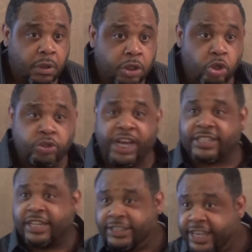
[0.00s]
You
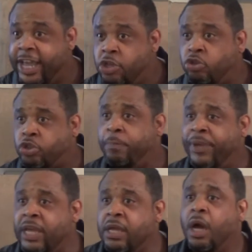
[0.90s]
just continue to
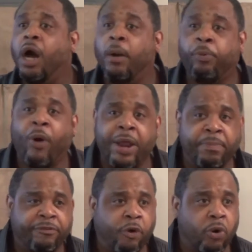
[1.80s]
be upright
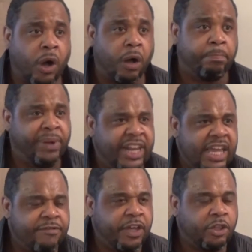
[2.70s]
before God,
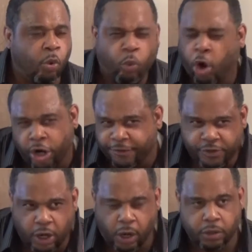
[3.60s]
believing the word
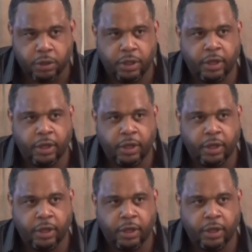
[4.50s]
of God.